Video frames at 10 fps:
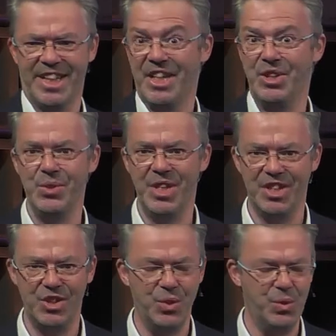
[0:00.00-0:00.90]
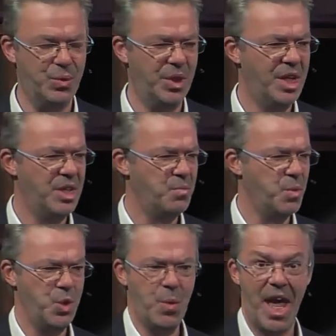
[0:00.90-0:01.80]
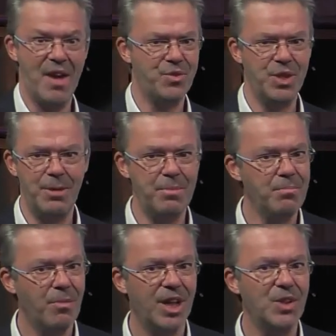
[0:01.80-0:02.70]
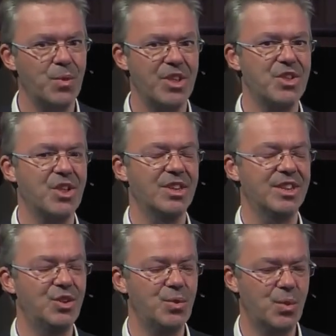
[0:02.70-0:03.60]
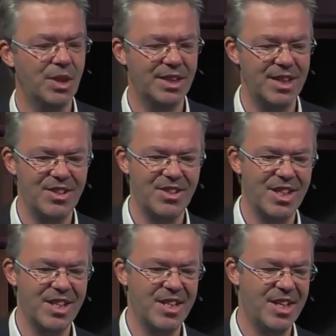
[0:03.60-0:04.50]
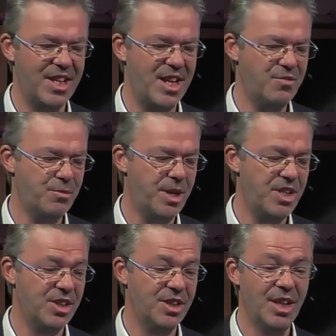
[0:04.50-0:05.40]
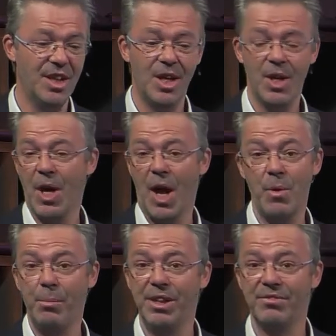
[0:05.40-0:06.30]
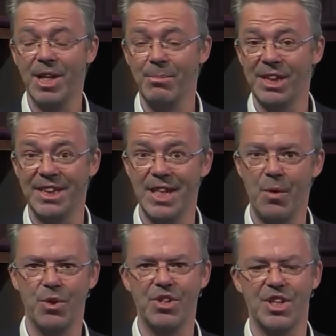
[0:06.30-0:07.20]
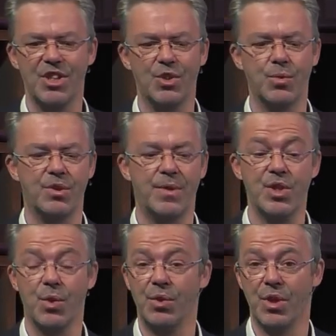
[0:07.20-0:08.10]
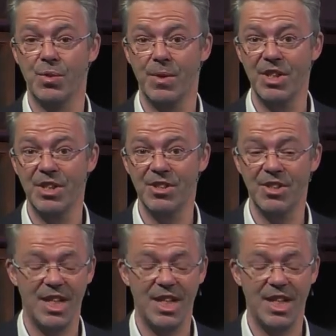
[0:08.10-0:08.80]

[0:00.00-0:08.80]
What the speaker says: Can I do this too? What do I have to keep in mind when starting to collect this information? I will be available in the network session to address all those questions.